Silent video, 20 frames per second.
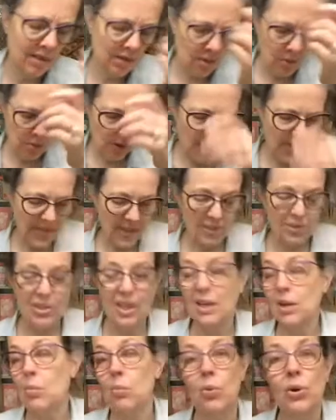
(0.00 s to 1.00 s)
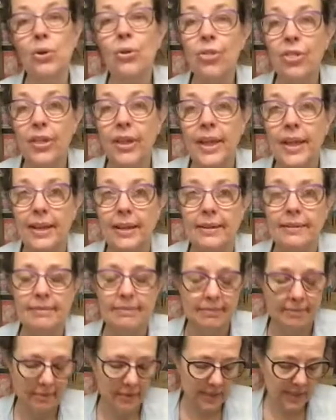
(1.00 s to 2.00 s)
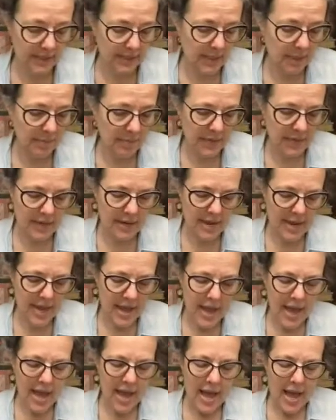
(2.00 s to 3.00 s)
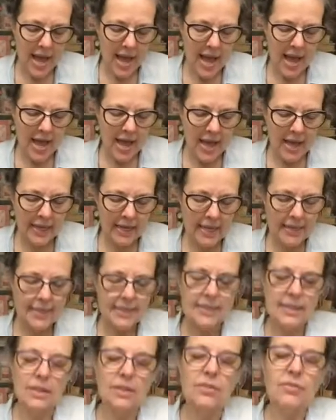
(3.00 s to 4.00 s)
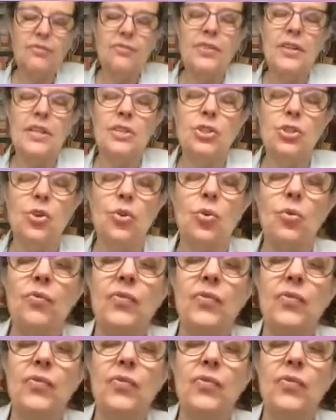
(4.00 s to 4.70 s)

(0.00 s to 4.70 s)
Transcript: I don't know. I think it was like a real thing. Went to something. I got these little fish,